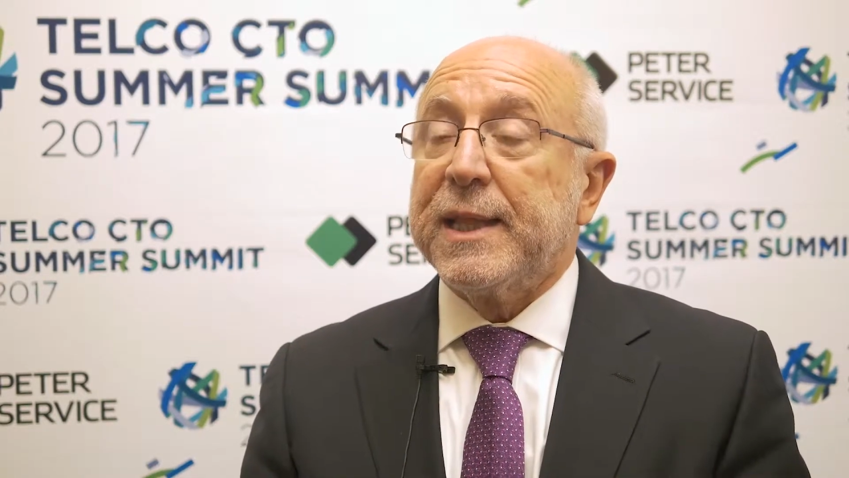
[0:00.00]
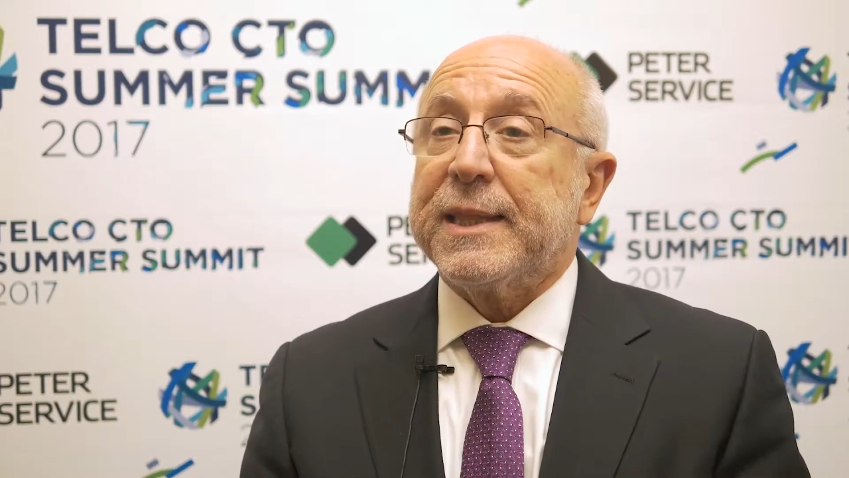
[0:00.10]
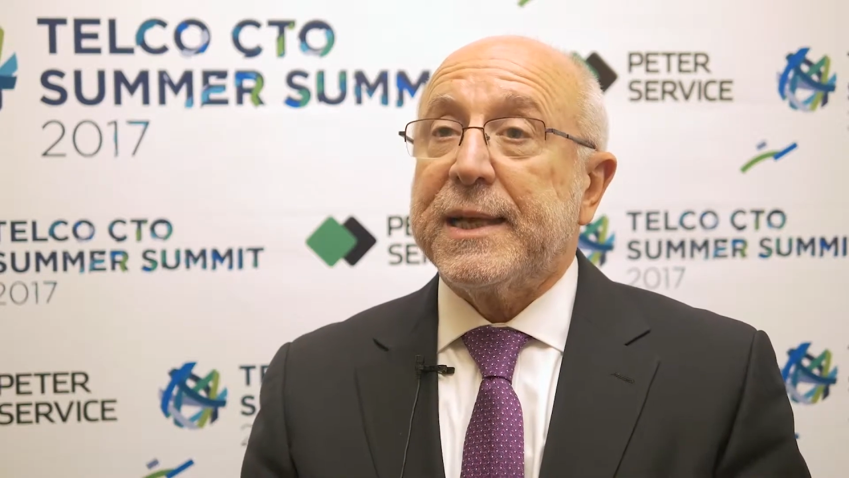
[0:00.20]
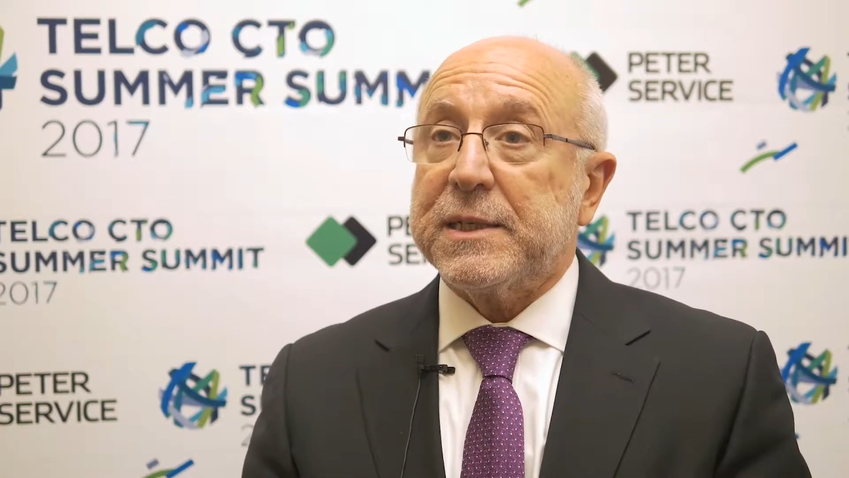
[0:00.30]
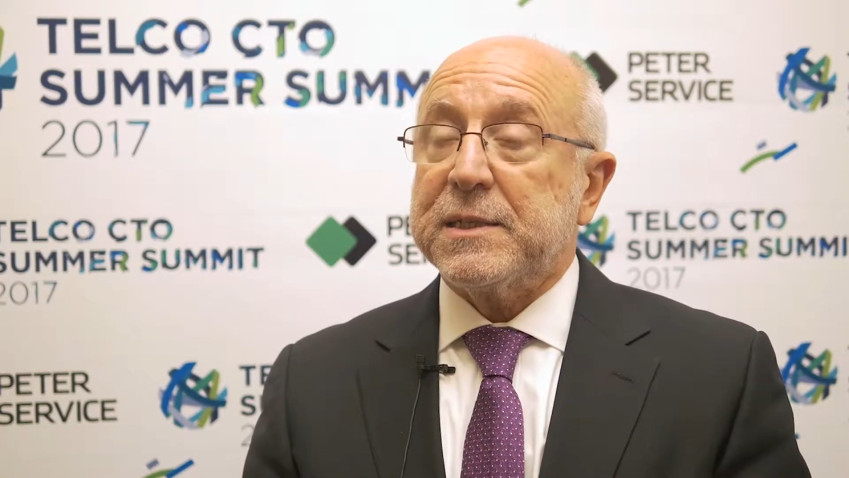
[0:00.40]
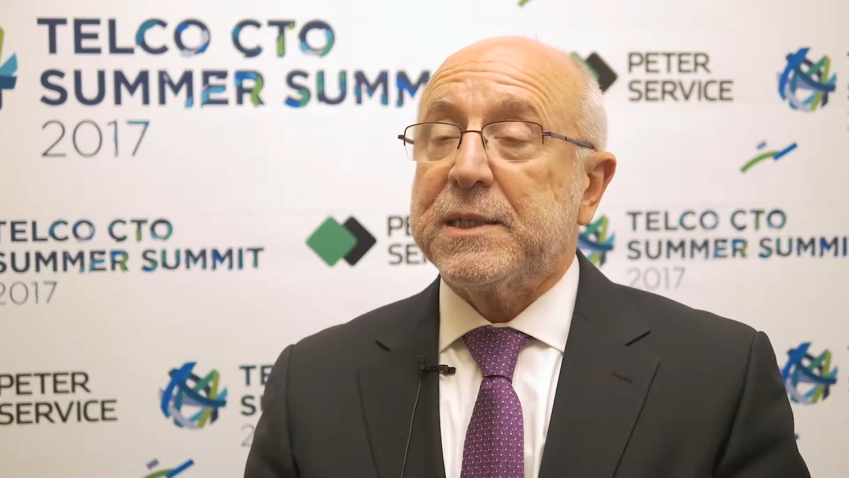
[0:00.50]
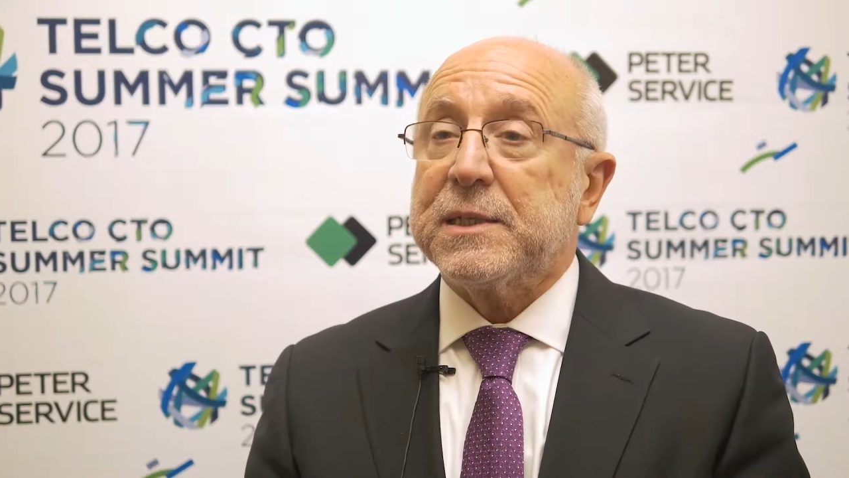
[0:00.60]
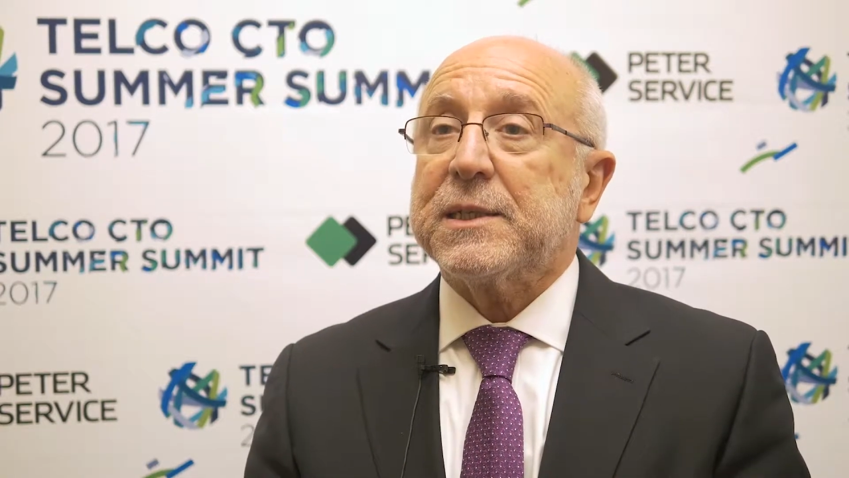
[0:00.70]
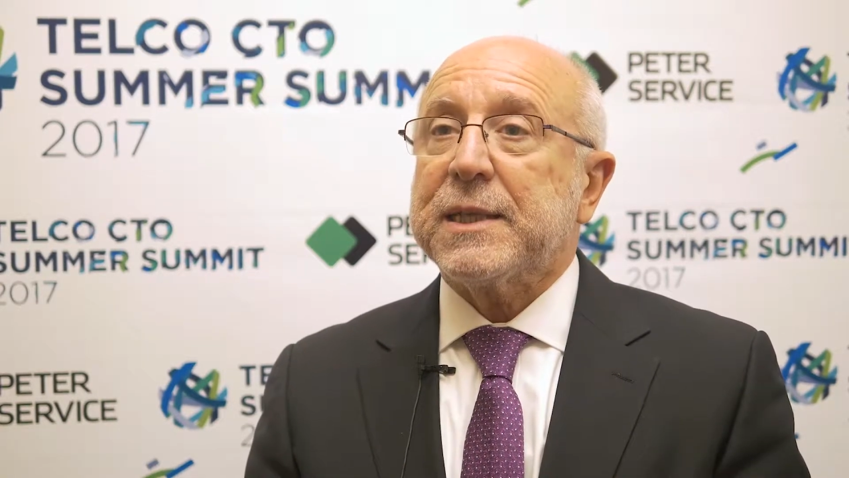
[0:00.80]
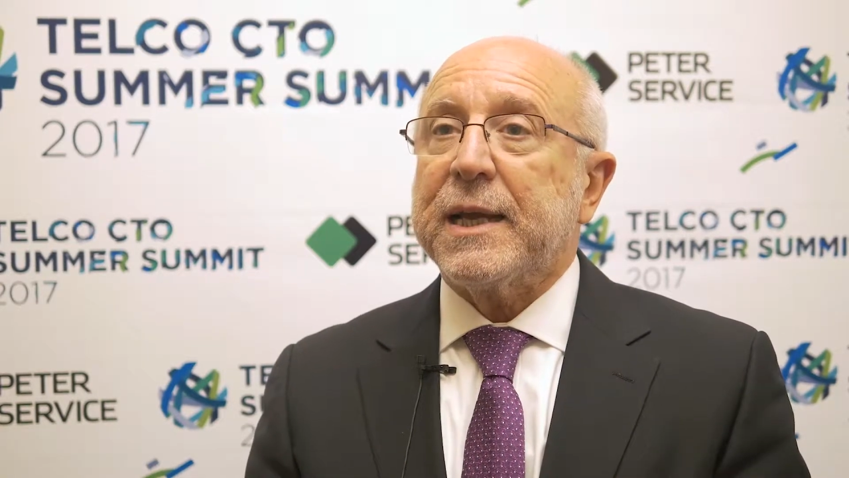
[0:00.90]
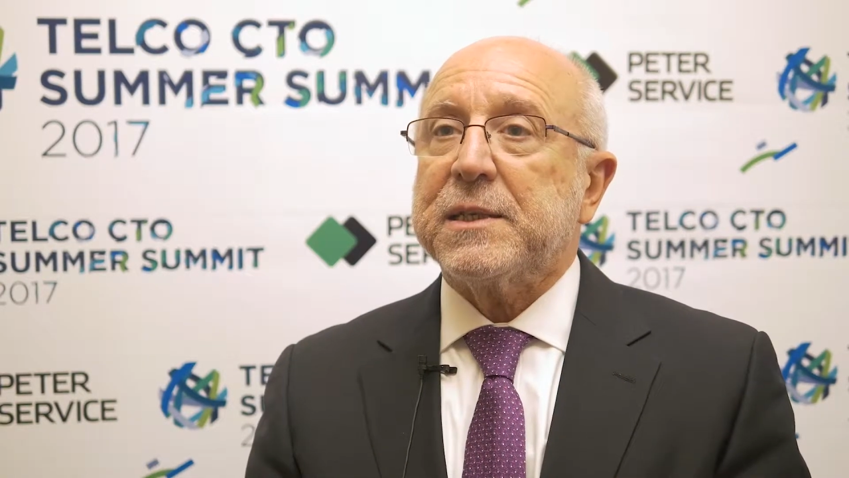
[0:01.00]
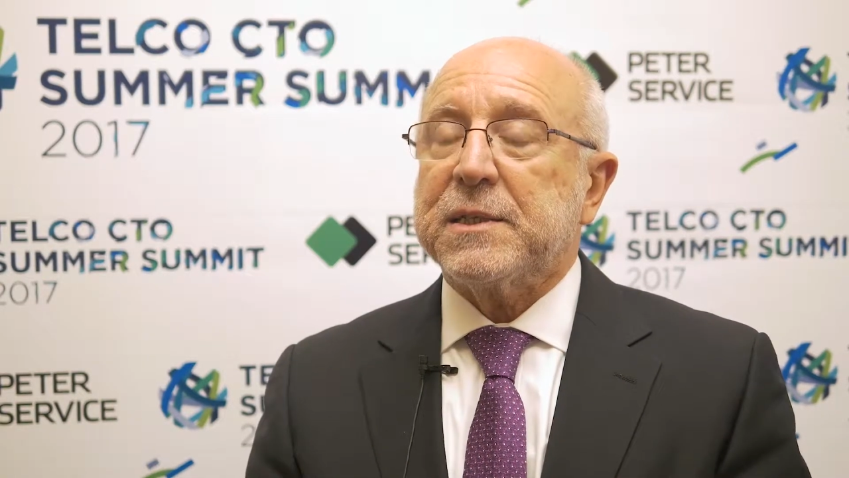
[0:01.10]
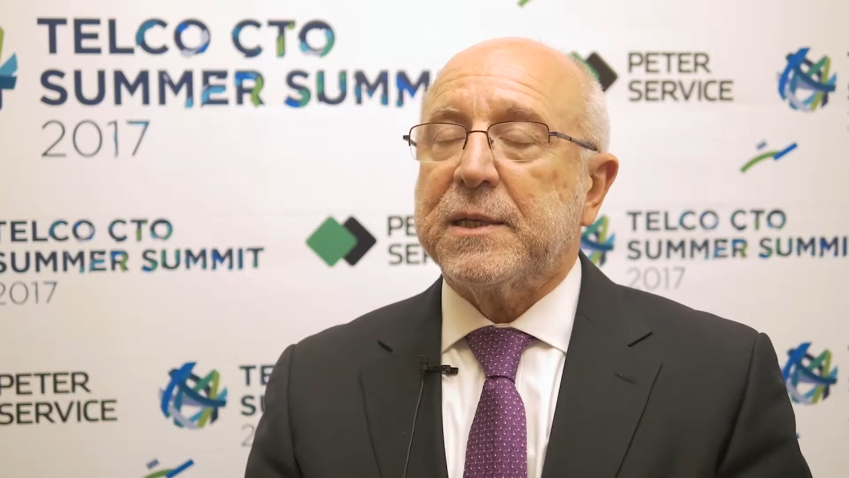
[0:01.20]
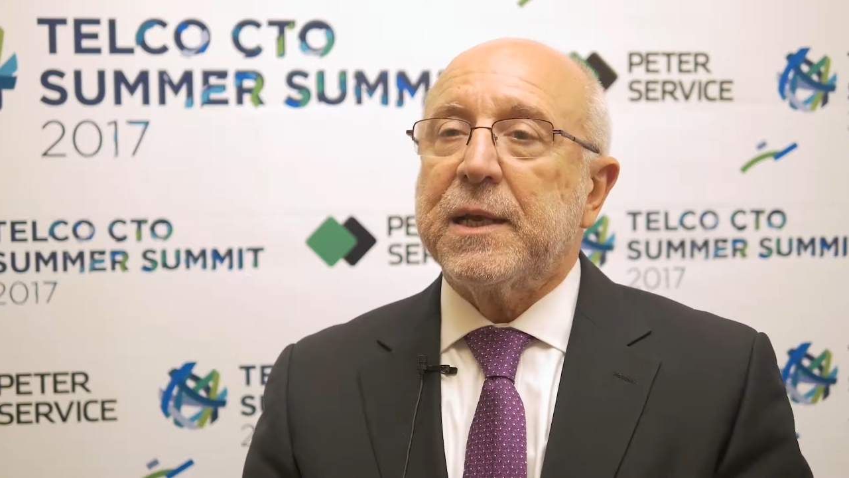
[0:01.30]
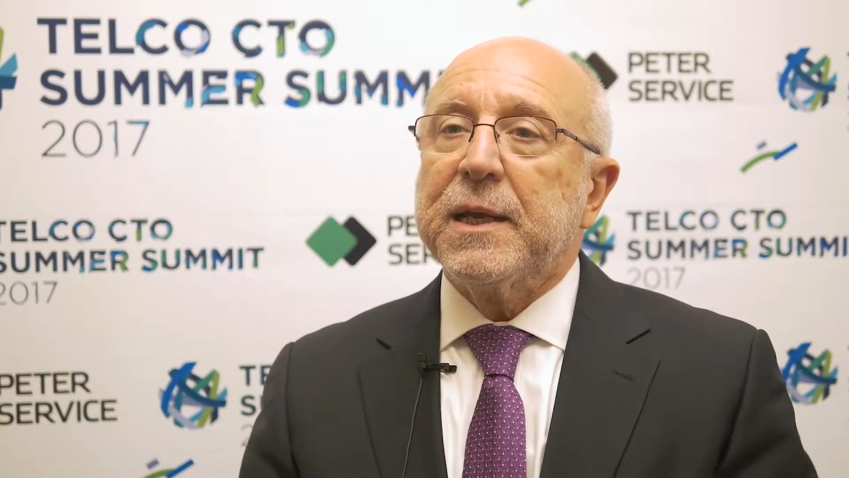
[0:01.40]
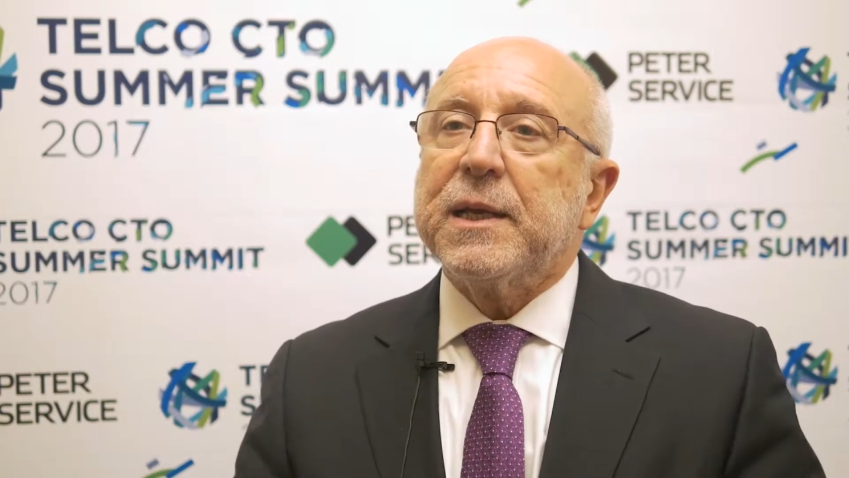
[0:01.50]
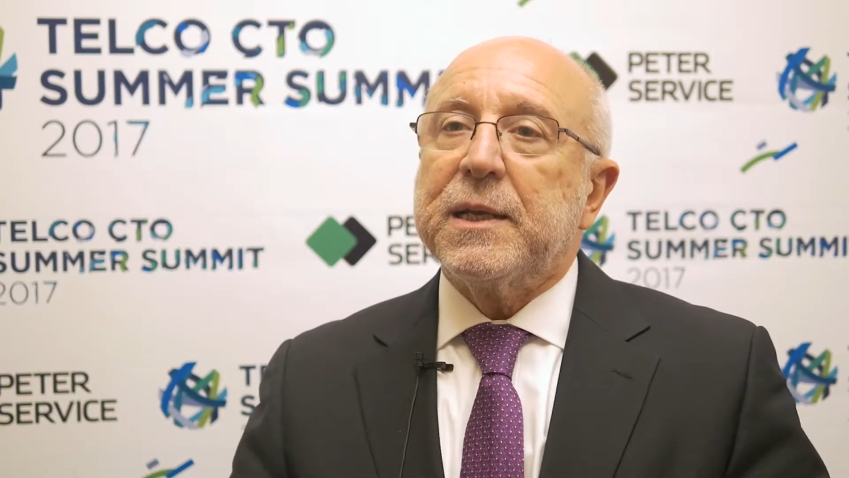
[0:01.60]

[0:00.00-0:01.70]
that is digitizing